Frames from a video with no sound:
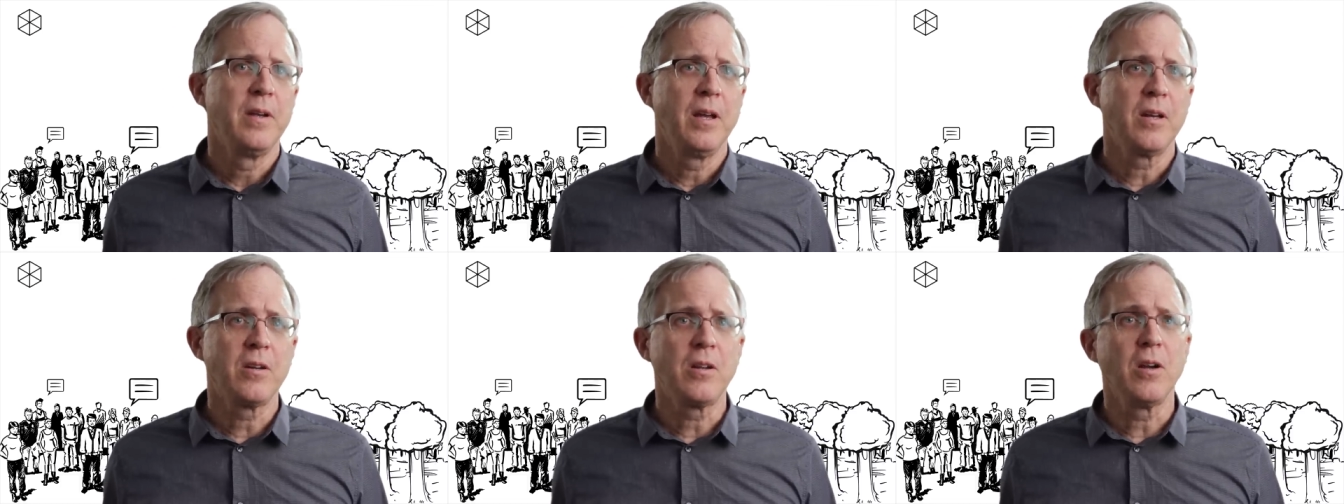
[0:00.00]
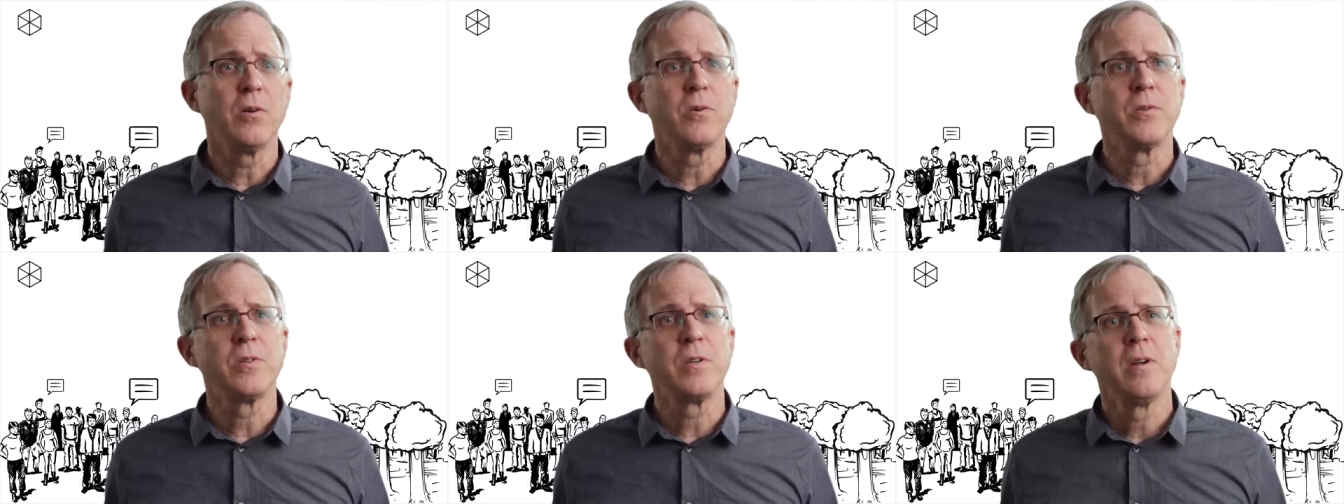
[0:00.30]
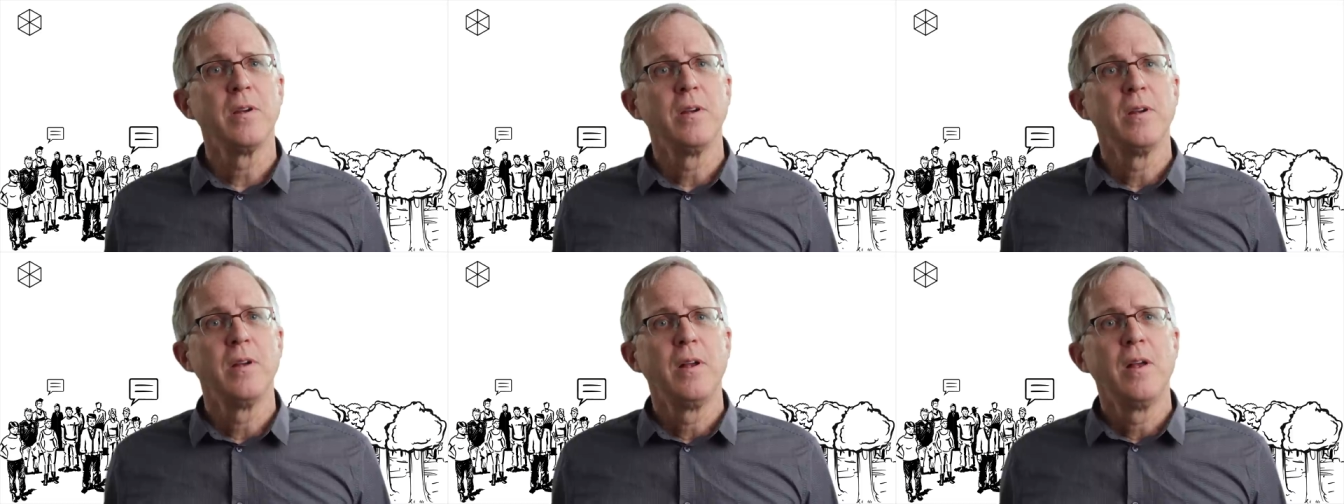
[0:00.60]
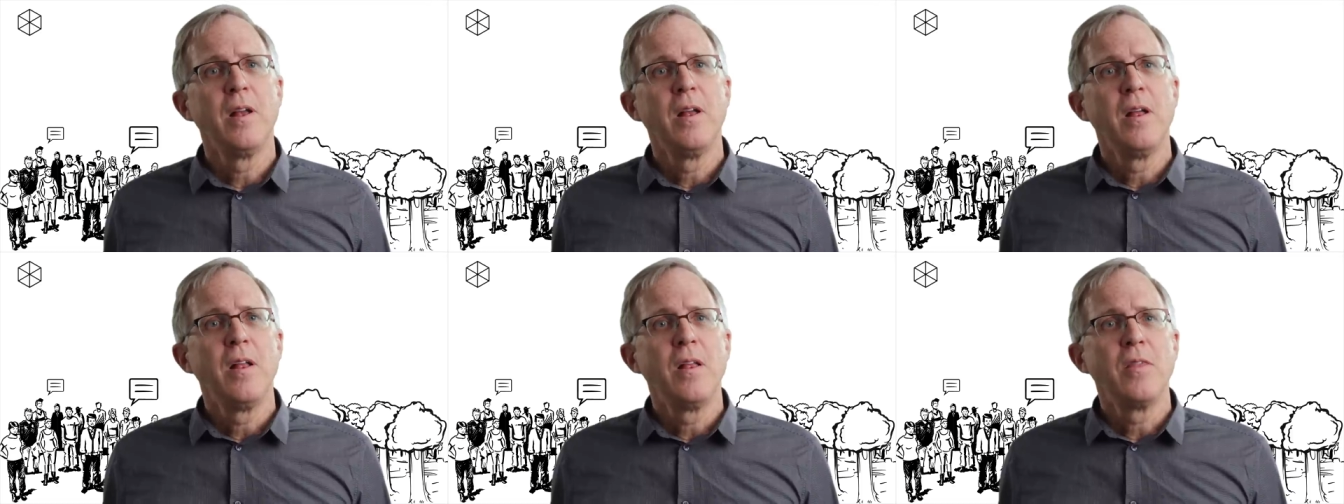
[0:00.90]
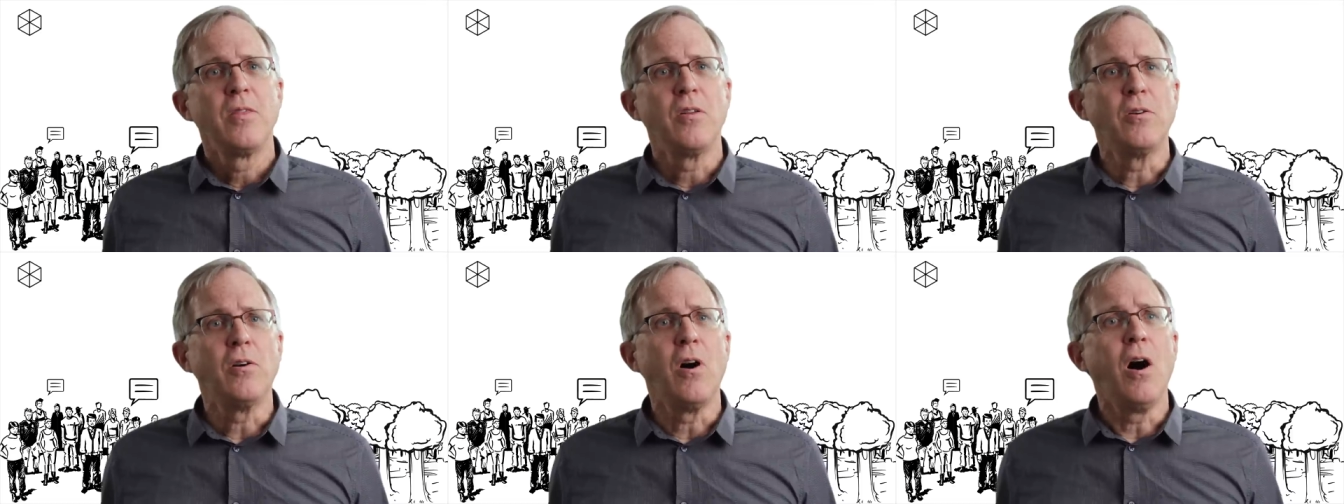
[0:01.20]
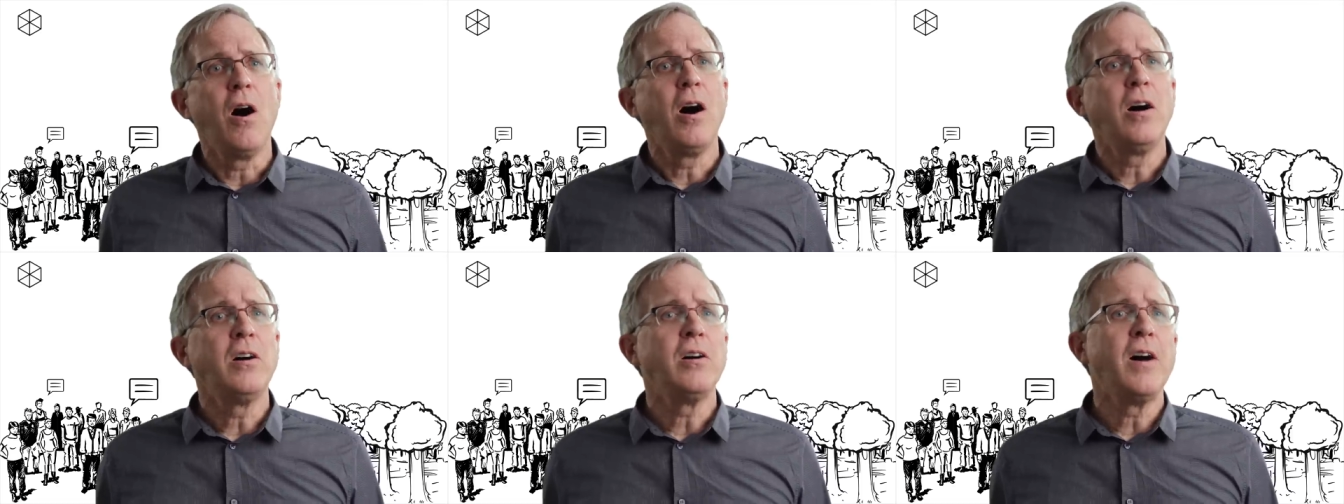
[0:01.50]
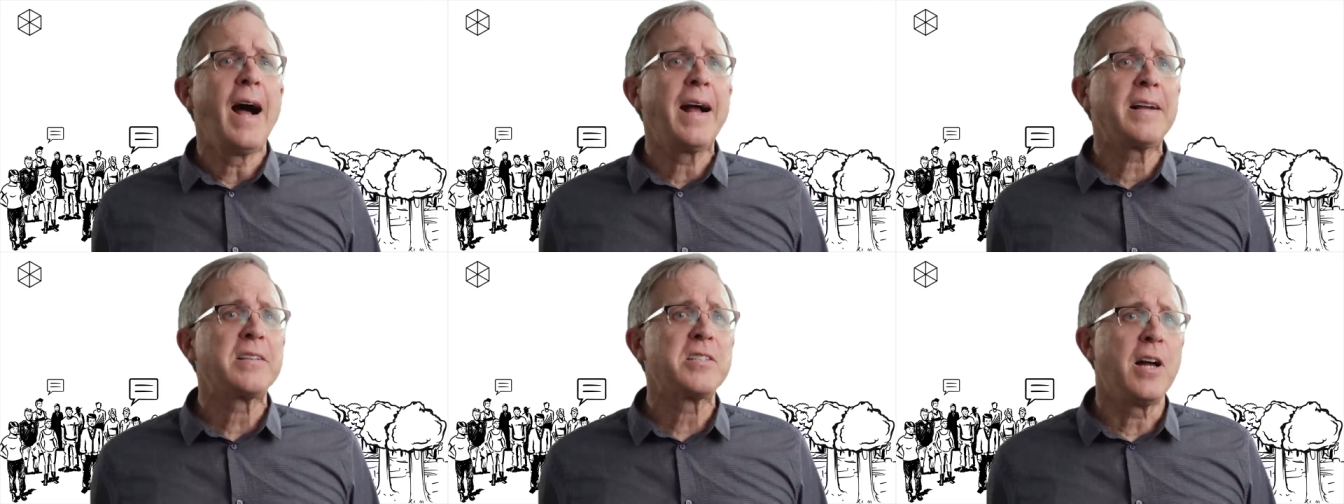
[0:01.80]
It goes, "The law
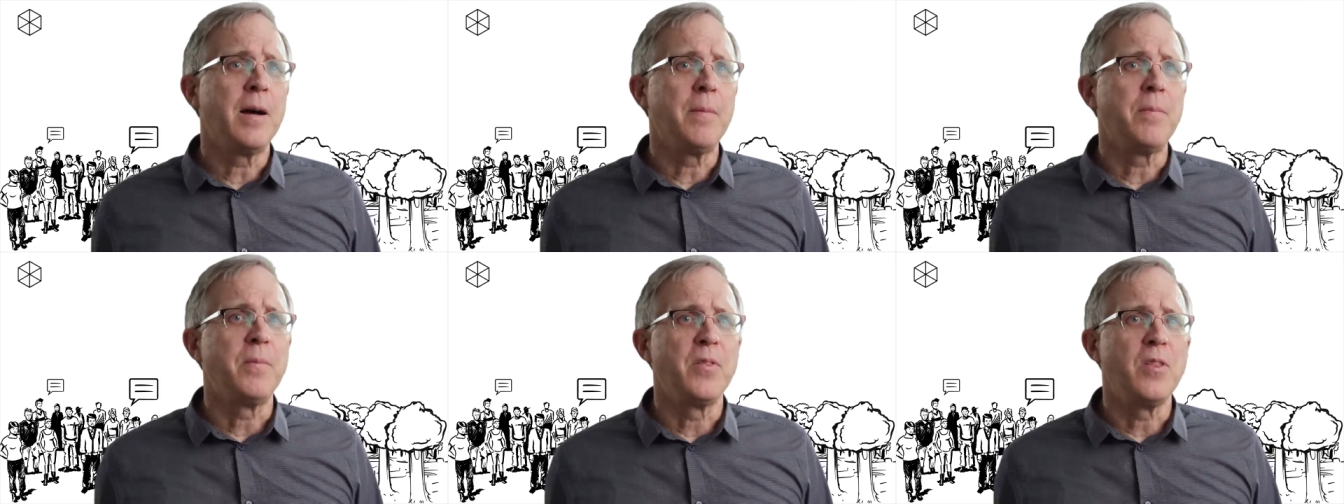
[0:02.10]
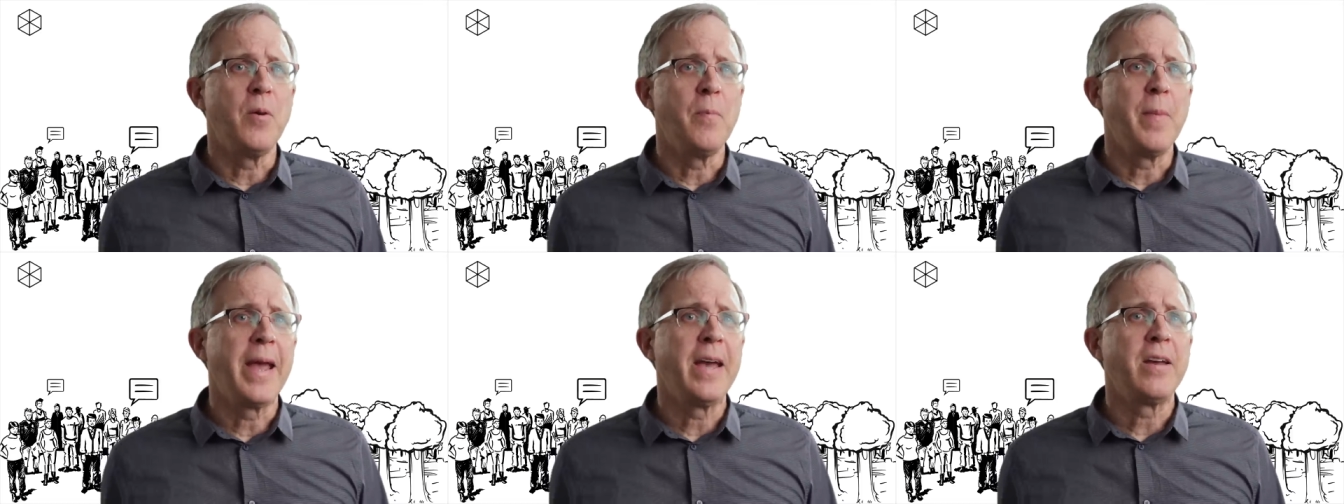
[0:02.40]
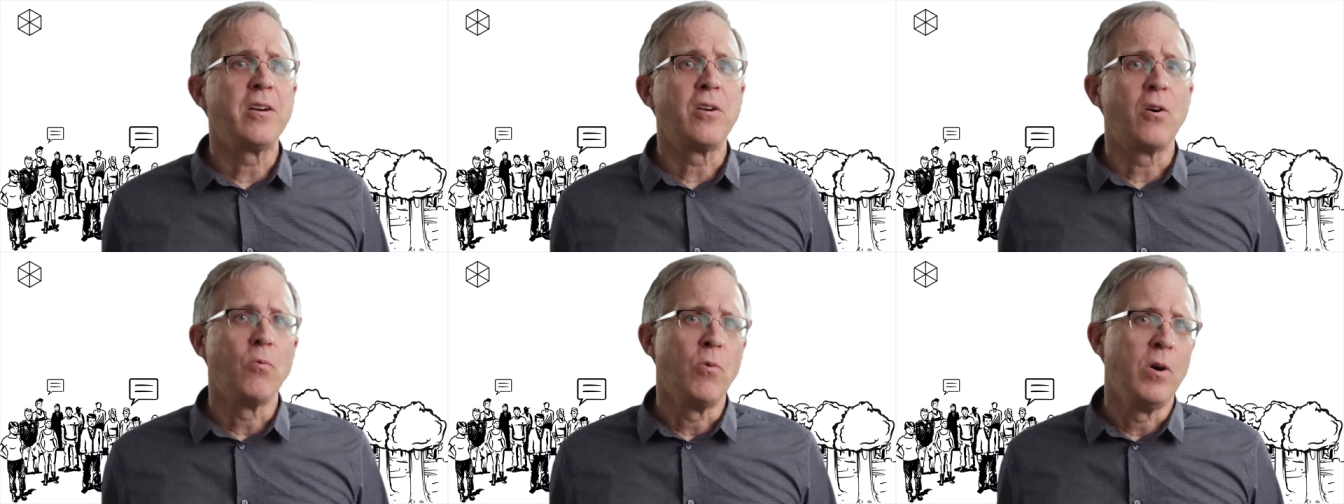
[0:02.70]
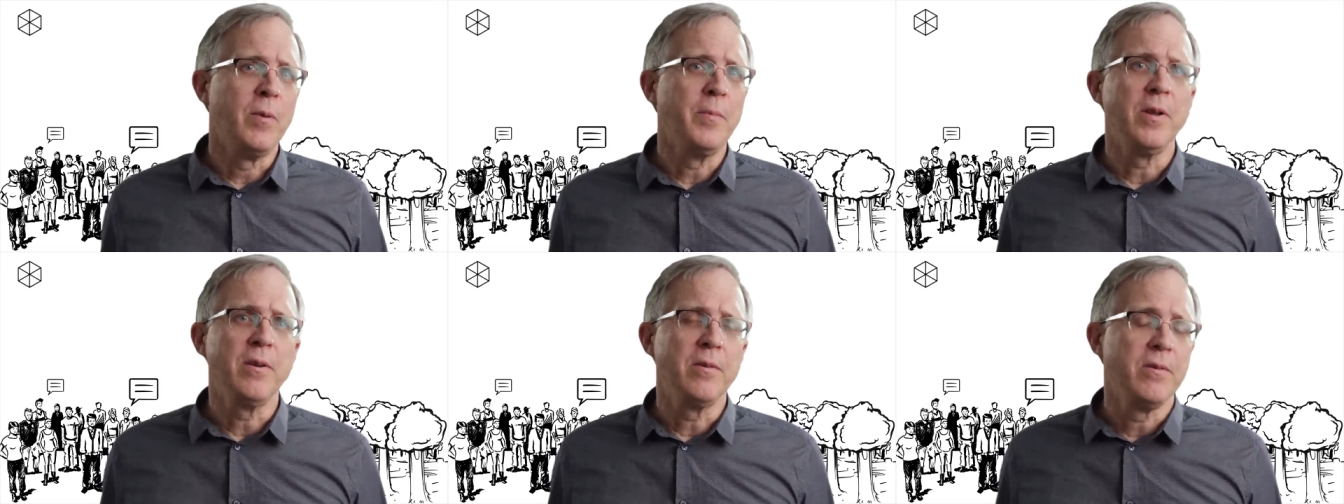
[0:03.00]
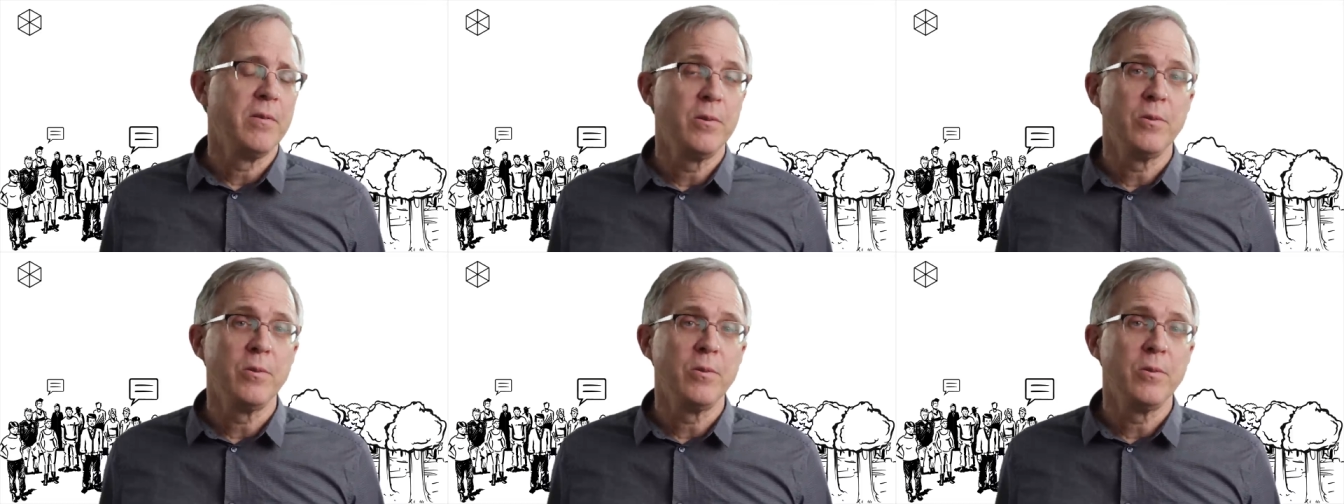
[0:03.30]
locks up the man or woman